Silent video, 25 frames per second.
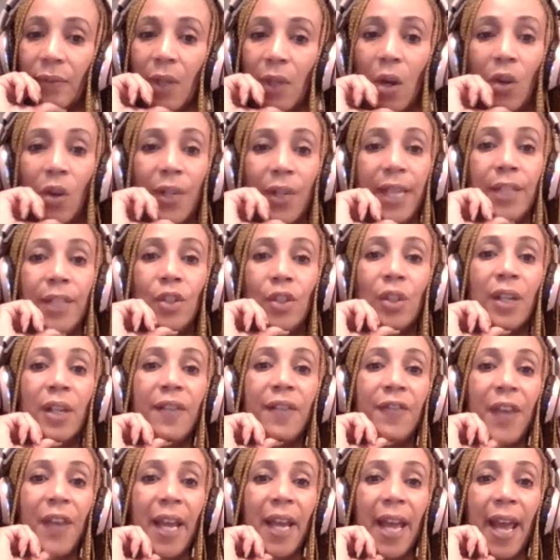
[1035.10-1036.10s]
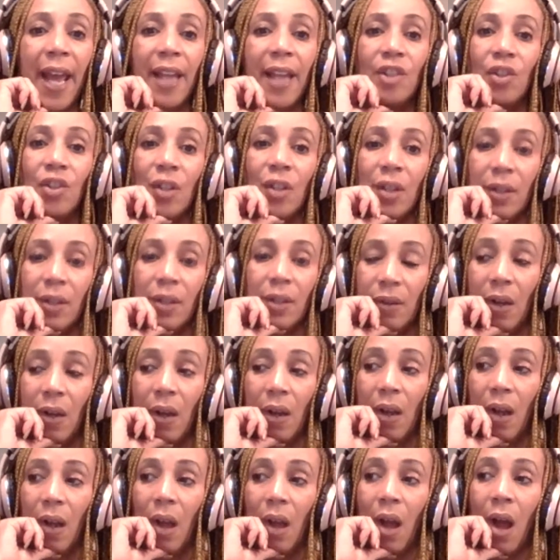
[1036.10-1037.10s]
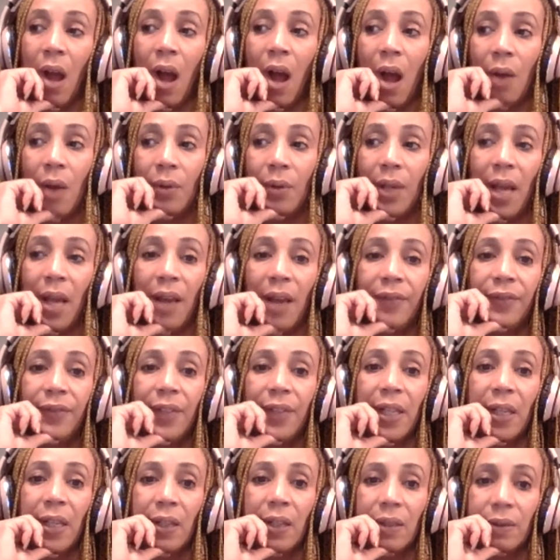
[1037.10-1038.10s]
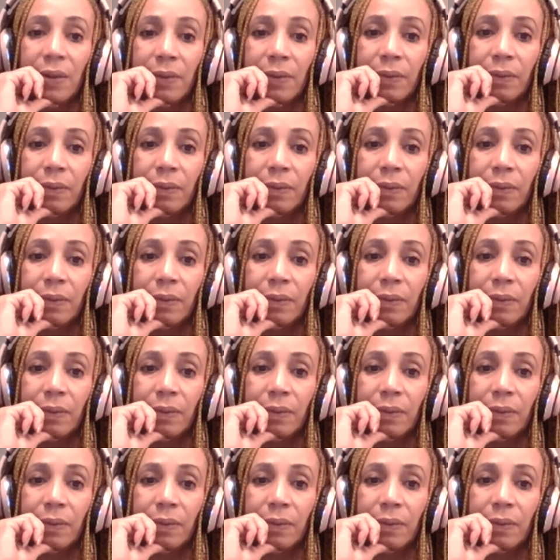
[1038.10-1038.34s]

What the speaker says: Oh, he took a vacation? How lovely.